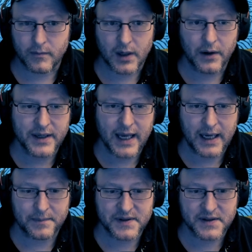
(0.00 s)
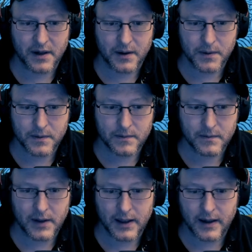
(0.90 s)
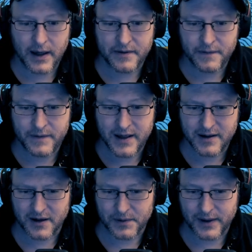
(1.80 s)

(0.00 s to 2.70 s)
Okay, so uh, the fear card we